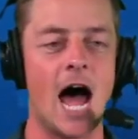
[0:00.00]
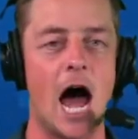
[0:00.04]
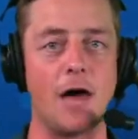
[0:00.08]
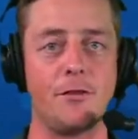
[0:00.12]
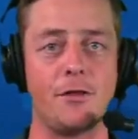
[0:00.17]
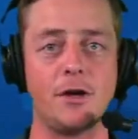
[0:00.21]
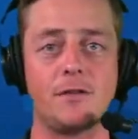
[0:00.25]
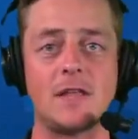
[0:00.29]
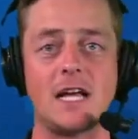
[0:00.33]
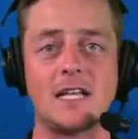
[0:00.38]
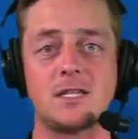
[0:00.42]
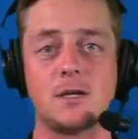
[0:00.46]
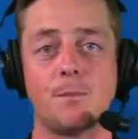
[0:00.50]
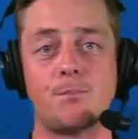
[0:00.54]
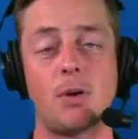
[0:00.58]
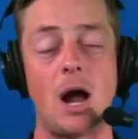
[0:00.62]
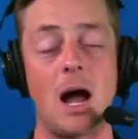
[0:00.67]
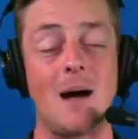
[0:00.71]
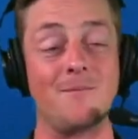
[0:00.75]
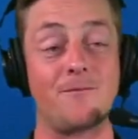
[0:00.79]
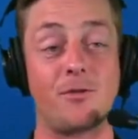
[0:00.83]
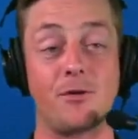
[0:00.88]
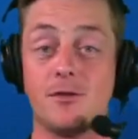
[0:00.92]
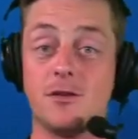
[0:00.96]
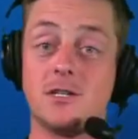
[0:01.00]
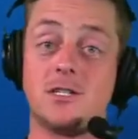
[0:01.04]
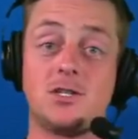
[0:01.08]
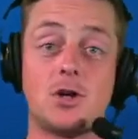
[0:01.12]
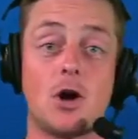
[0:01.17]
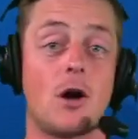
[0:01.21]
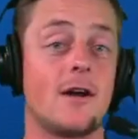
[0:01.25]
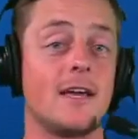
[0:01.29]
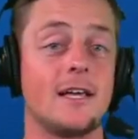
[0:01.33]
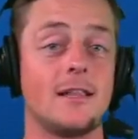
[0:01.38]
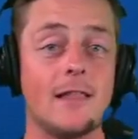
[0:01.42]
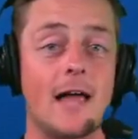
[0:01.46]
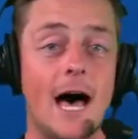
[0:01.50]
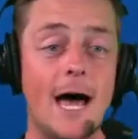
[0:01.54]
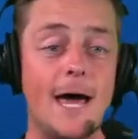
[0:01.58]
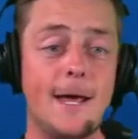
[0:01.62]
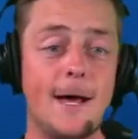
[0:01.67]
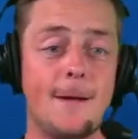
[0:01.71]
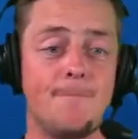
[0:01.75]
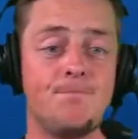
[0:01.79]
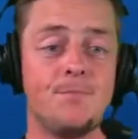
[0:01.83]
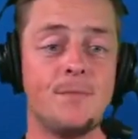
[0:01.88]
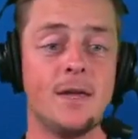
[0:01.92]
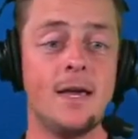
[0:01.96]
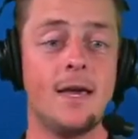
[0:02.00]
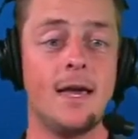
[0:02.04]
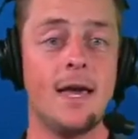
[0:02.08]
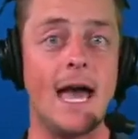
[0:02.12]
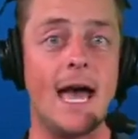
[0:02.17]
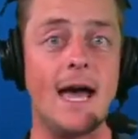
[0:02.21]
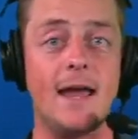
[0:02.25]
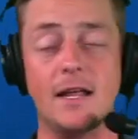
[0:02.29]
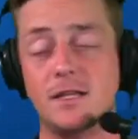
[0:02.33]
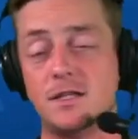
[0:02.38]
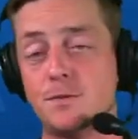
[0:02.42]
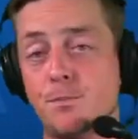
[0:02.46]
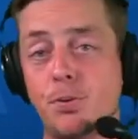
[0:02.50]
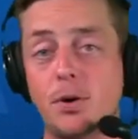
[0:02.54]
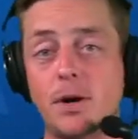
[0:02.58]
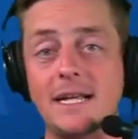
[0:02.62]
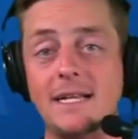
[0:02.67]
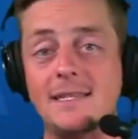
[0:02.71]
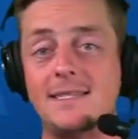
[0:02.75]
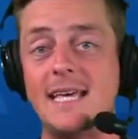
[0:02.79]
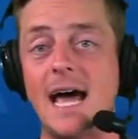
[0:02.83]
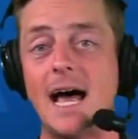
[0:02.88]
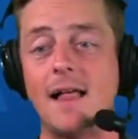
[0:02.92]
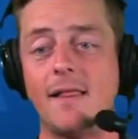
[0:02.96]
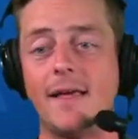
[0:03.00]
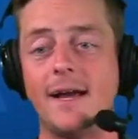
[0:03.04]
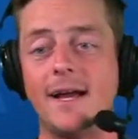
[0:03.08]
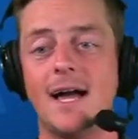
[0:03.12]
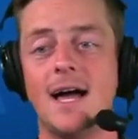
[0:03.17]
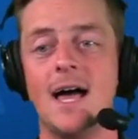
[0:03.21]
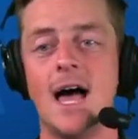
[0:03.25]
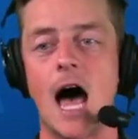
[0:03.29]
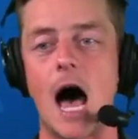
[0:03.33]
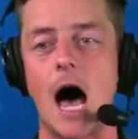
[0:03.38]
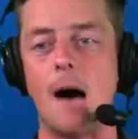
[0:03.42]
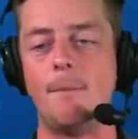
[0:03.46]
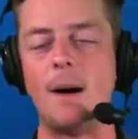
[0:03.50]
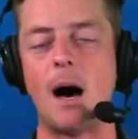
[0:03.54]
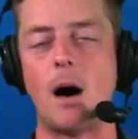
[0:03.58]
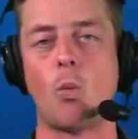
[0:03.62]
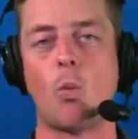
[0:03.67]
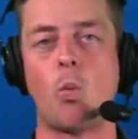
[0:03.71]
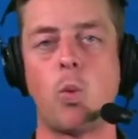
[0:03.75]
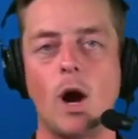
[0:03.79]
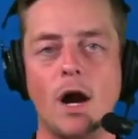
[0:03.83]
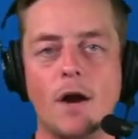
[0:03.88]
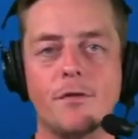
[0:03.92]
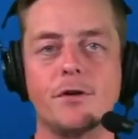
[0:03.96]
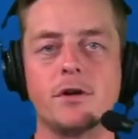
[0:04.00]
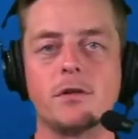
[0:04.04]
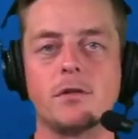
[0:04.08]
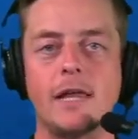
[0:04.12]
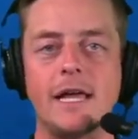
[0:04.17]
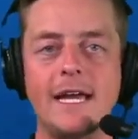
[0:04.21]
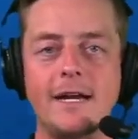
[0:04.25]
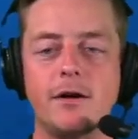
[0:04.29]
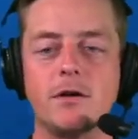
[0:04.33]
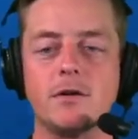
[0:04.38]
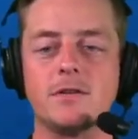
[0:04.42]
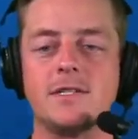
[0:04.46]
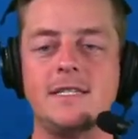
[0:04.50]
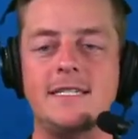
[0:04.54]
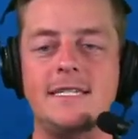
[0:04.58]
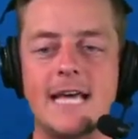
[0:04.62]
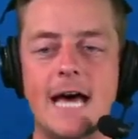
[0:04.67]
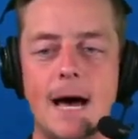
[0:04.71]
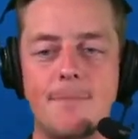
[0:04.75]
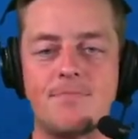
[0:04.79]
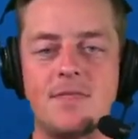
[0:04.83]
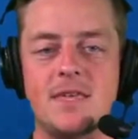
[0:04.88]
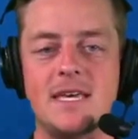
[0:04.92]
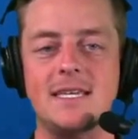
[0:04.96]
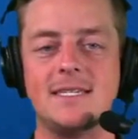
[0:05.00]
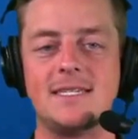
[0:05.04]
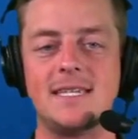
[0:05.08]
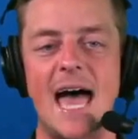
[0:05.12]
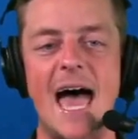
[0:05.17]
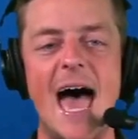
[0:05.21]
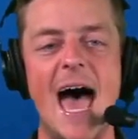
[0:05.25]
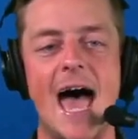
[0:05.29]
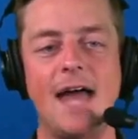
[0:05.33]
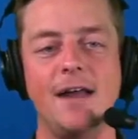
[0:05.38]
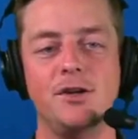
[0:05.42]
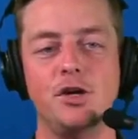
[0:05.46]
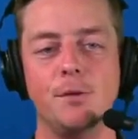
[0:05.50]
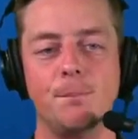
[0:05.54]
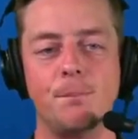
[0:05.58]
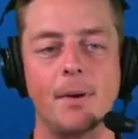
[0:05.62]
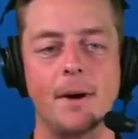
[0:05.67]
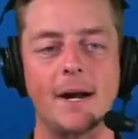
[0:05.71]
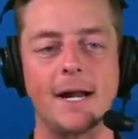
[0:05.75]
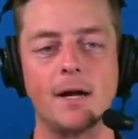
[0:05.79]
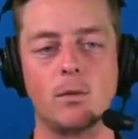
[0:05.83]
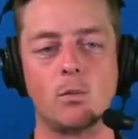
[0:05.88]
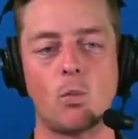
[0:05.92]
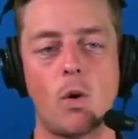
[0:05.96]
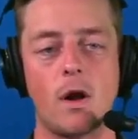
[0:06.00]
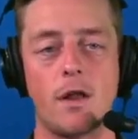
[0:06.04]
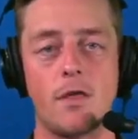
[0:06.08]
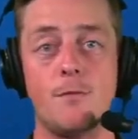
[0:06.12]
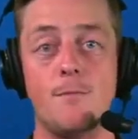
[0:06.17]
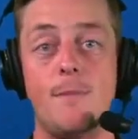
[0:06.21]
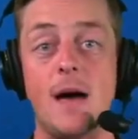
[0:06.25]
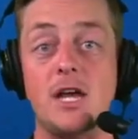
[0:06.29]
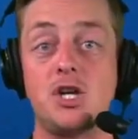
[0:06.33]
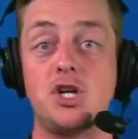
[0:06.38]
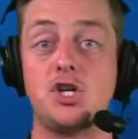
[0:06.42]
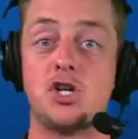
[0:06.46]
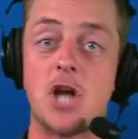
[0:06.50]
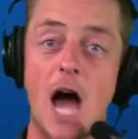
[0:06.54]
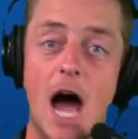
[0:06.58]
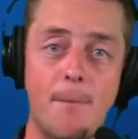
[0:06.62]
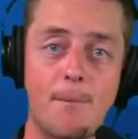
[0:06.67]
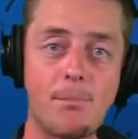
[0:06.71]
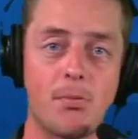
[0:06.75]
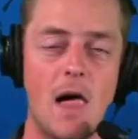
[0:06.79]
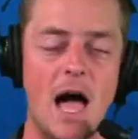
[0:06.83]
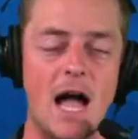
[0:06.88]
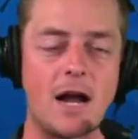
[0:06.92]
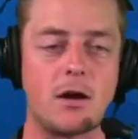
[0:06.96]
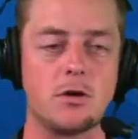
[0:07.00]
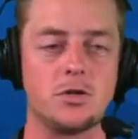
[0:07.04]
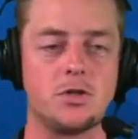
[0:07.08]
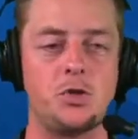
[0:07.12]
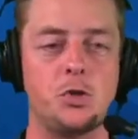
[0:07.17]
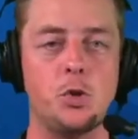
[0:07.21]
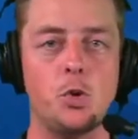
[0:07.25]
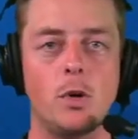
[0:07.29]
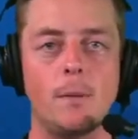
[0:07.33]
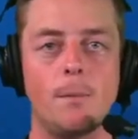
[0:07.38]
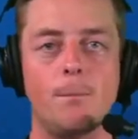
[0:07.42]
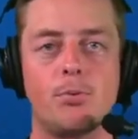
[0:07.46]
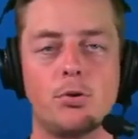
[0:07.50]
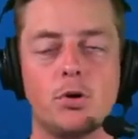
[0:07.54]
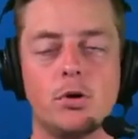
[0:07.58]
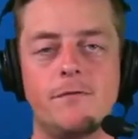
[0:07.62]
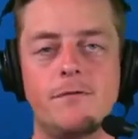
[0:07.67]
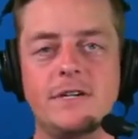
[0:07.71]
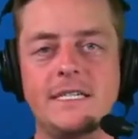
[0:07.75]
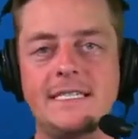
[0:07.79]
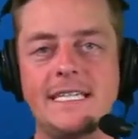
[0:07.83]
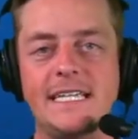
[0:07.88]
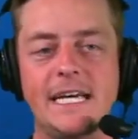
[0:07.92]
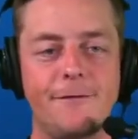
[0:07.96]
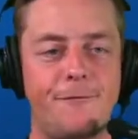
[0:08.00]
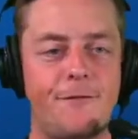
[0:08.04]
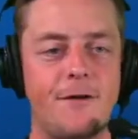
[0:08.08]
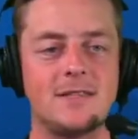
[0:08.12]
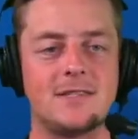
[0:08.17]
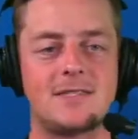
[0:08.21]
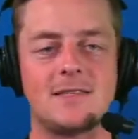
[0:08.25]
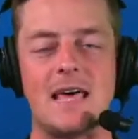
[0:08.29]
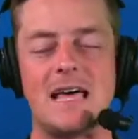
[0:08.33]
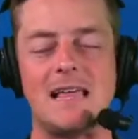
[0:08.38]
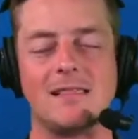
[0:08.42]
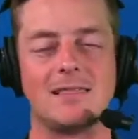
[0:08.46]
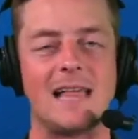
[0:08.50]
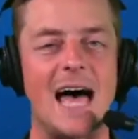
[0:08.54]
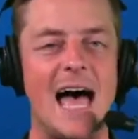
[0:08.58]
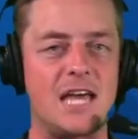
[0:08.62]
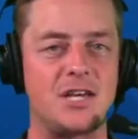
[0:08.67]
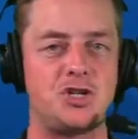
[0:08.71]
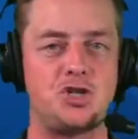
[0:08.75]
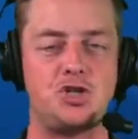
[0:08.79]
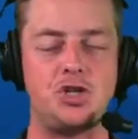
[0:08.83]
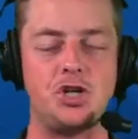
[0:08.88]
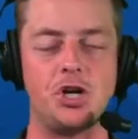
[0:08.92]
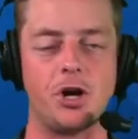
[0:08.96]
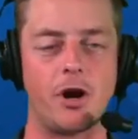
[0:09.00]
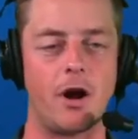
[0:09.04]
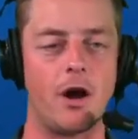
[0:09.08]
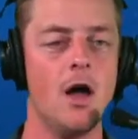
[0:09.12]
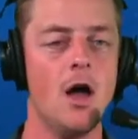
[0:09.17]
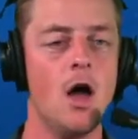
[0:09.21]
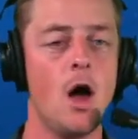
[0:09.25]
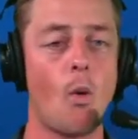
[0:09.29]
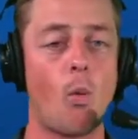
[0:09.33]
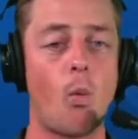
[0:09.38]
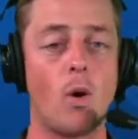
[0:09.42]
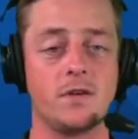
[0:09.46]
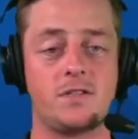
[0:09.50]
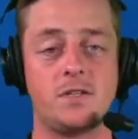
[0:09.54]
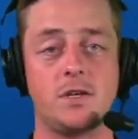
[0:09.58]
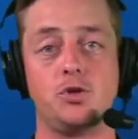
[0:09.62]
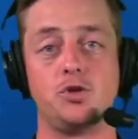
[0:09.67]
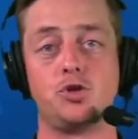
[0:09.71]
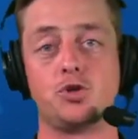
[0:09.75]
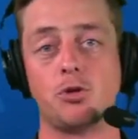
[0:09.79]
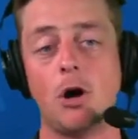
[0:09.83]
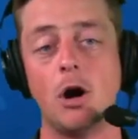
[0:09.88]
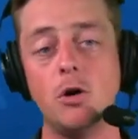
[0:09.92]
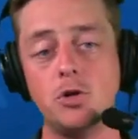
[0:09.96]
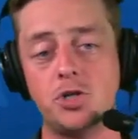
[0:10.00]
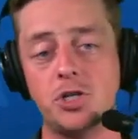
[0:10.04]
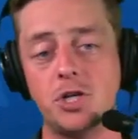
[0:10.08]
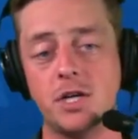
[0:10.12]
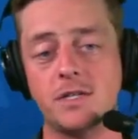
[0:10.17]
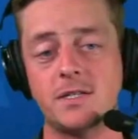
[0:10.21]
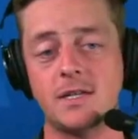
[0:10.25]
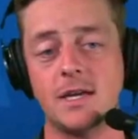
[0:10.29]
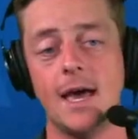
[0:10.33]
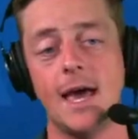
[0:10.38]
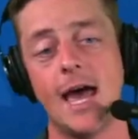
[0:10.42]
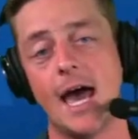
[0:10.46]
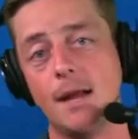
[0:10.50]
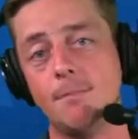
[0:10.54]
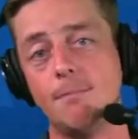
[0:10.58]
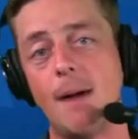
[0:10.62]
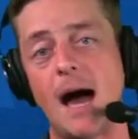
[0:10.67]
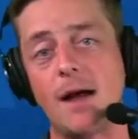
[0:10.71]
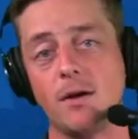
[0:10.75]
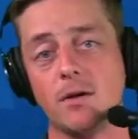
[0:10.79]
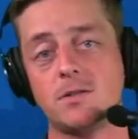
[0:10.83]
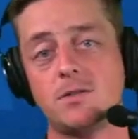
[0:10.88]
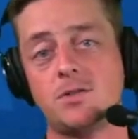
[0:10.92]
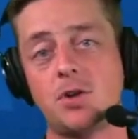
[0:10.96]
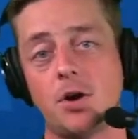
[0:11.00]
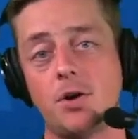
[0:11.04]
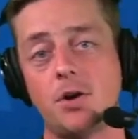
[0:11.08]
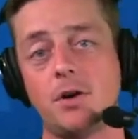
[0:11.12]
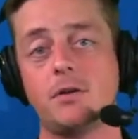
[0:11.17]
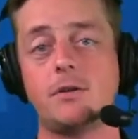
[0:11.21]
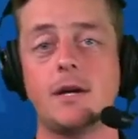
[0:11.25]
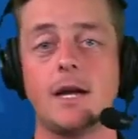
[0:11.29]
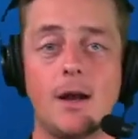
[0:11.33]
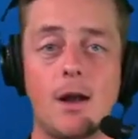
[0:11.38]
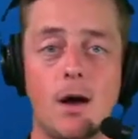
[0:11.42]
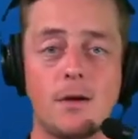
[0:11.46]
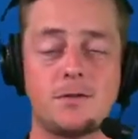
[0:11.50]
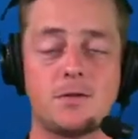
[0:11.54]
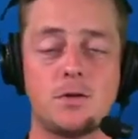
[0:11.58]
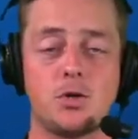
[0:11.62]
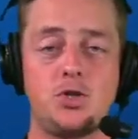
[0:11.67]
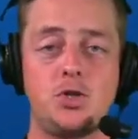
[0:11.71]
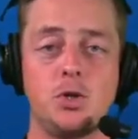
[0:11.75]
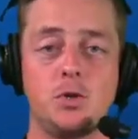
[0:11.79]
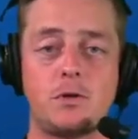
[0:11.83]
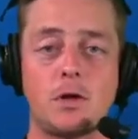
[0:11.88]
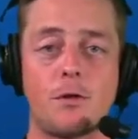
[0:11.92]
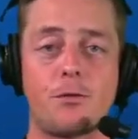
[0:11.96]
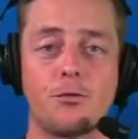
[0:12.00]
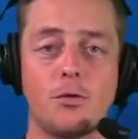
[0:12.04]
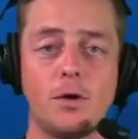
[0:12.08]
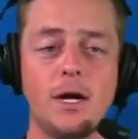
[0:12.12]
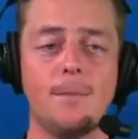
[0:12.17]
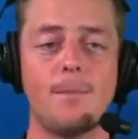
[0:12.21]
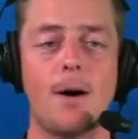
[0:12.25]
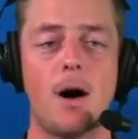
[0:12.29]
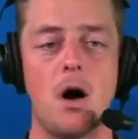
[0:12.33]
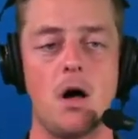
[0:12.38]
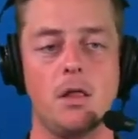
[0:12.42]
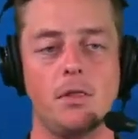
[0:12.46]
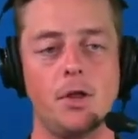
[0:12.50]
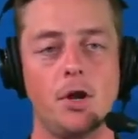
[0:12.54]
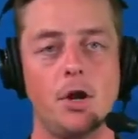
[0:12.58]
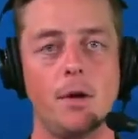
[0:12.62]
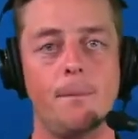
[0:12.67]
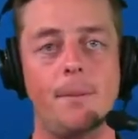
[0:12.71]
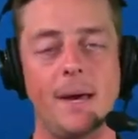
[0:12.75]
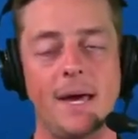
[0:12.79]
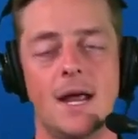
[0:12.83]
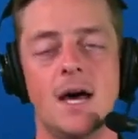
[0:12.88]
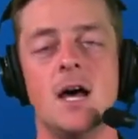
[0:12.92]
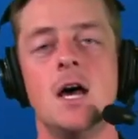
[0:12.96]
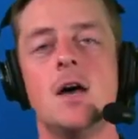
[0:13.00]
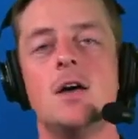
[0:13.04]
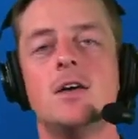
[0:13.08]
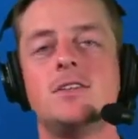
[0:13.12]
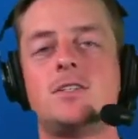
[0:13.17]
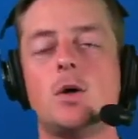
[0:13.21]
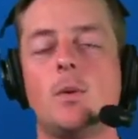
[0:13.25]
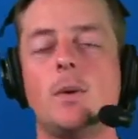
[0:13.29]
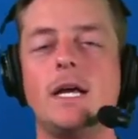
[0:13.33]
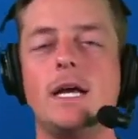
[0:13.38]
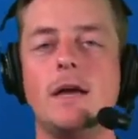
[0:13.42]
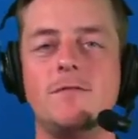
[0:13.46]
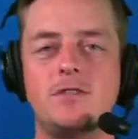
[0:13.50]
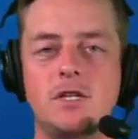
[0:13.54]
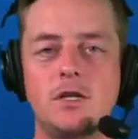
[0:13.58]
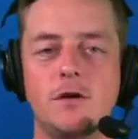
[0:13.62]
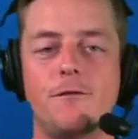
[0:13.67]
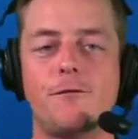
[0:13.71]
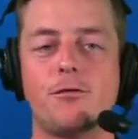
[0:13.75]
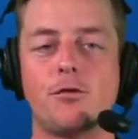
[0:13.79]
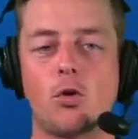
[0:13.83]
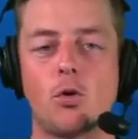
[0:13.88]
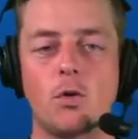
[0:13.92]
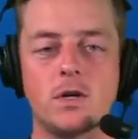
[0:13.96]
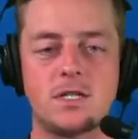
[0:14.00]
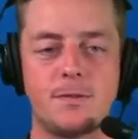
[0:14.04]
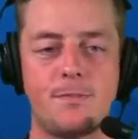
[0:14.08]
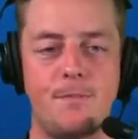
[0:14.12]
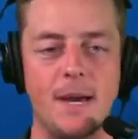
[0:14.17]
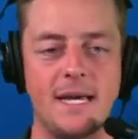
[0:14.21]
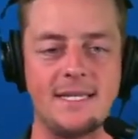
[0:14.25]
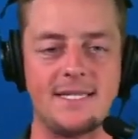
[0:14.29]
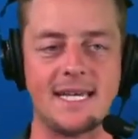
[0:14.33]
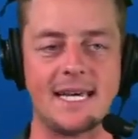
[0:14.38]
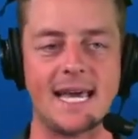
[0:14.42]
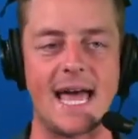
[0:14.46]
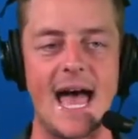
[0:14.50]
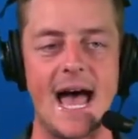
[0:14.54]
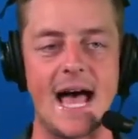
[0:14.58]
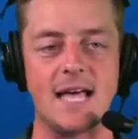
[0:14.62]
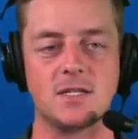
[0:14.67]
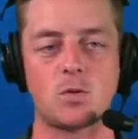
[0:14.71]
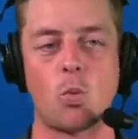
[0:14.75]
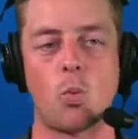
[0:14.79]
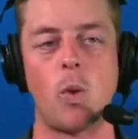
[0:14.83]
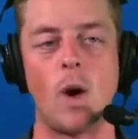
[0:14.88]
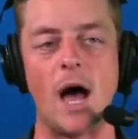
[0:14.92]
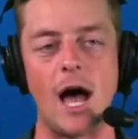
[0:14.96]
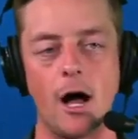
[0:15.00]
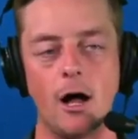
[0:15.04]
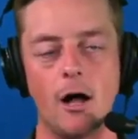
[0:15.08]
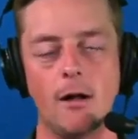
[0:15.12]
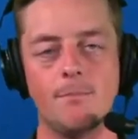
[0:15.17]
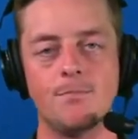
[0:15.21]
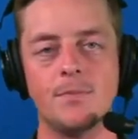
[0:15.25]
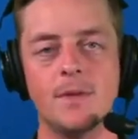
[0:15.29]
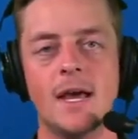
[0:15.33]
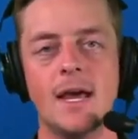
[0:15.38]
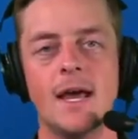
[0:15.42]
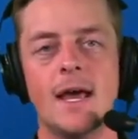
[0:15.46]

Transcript: I think that's a problem for the starting lineup. And it's pretty telling about where the Lakers' depth is at. You bring in one of the best shot blockers. You improve a defense that last year was atrocious. And Myles Turner can also shoot the 3-ball a little bit, so he gives you floor spacing as well.